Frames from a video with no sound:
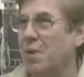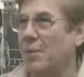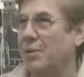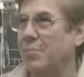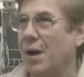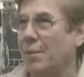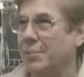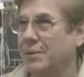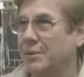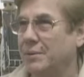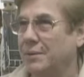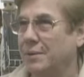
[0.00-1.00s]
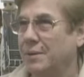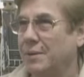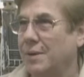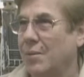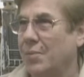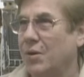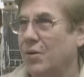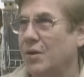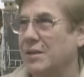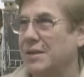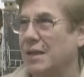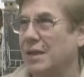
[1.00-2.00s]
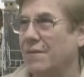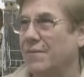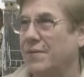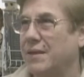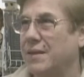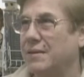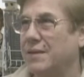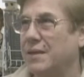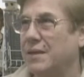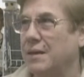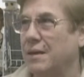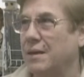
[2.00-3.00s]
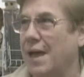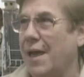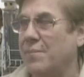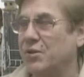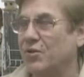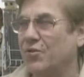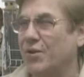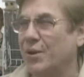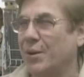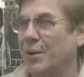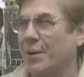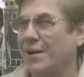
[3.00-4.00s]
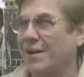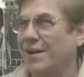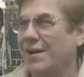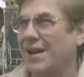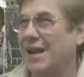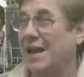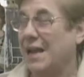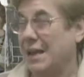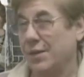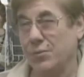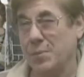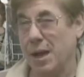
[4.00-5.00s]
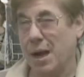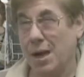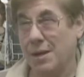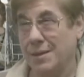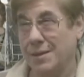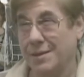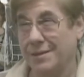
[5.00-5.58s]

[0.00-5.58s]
mom and pop, because I love the, the uh, atmosphere, it gives me a hug,